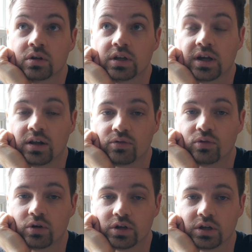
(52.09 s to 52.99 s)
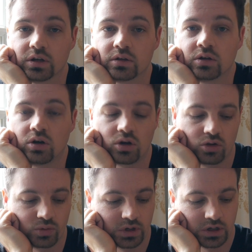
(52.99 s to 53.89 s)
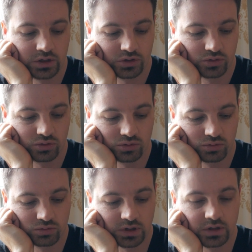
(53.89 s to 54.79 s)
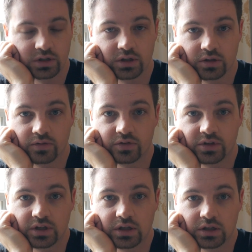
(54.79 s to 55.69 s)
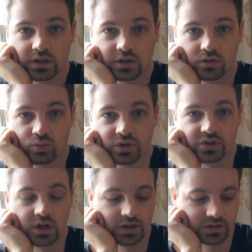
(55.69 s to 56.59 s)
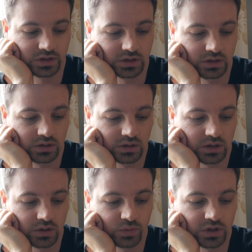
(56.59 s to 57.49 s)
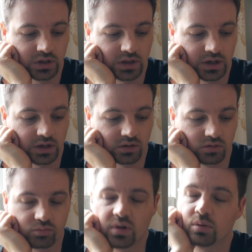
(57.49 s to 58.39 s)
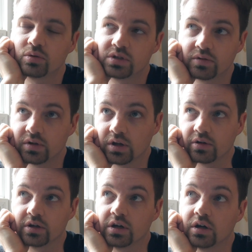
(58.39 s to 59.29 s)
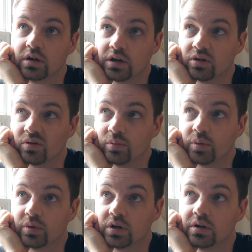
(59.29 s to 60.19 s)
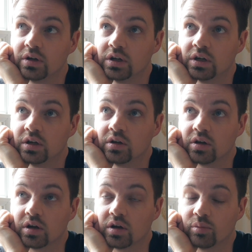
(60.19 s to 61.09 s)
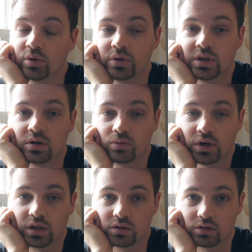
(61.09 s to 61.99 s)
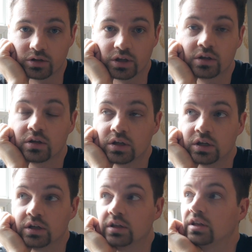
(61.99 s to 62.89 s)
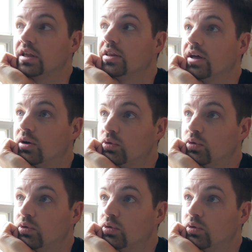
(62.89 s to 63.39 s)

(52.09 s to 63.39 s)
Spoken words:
California all the way to relatives in Wisconsin, and we did that, maybe it was every other year, I don't remember, but we did it regularly, and that